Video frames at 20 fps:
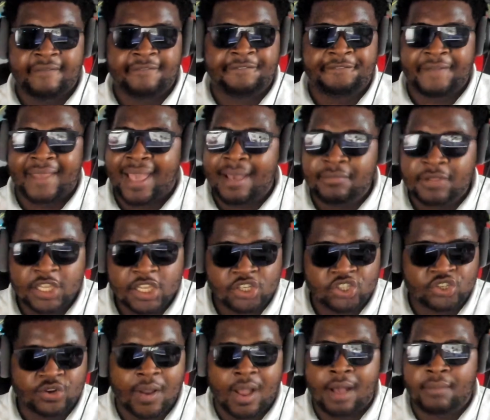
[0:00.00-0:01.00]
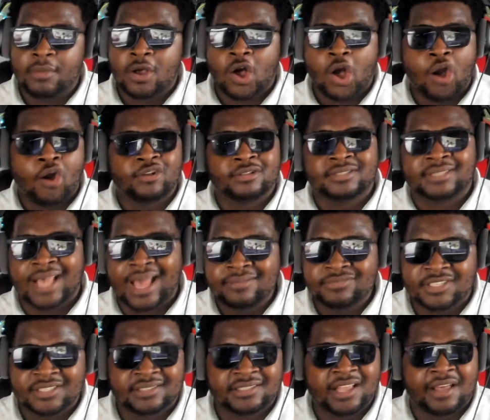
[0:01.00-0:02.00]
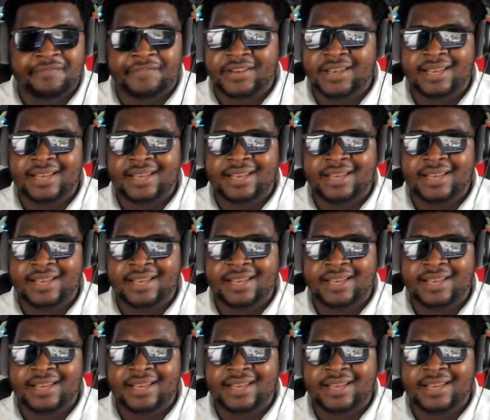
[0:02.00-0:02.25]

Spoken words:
family trauma, all types of stuff,